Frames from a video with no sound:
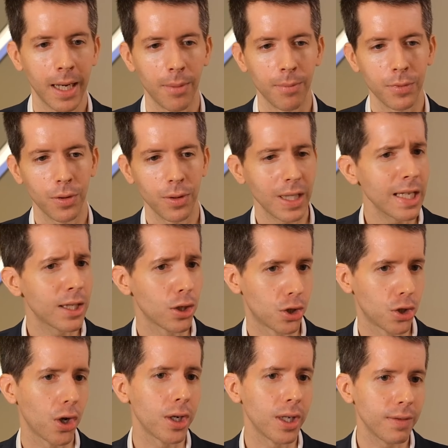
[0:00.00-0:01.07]
So it's a
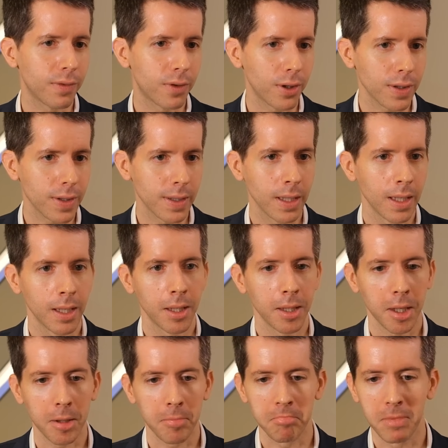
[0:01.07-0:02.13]
journey for us.
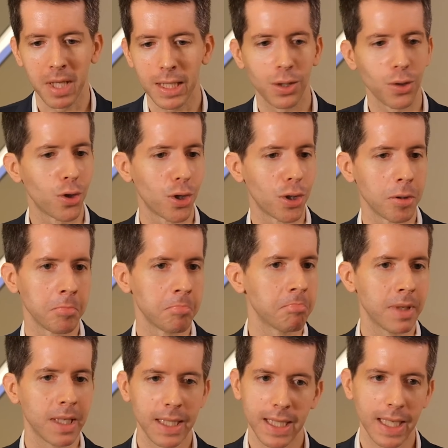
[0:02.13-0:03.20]
There's no
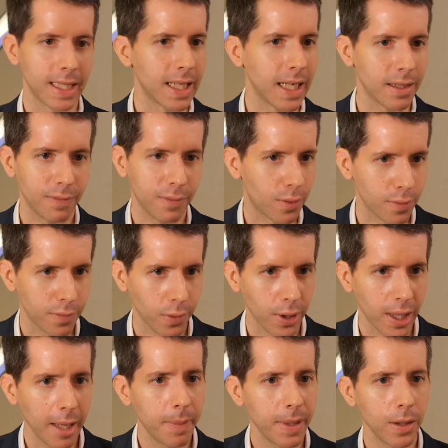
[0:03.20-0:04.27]
set date for an
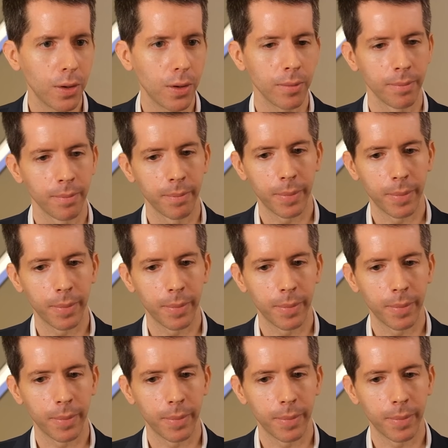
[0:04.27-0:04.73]
IPO,